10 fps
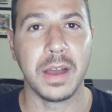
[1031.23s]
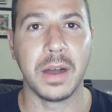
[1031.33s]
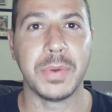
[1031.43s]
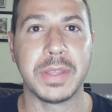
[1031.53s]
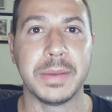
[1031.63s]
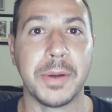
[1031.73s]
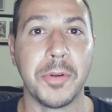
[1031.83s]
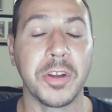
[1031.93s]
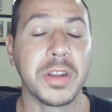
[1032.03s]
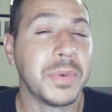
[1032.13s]
uh, with
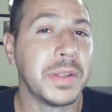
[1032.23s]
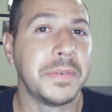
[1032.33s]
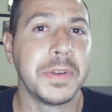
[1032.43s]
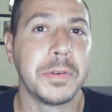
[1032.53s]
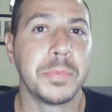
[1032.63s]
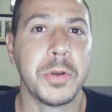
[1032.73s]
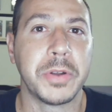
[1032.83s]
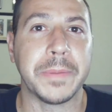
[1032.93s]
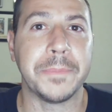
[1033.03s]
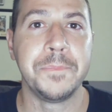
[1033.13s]
email marketing, whatever you're
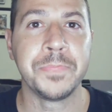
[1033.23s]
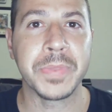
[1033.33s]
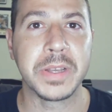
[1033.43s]
promoting.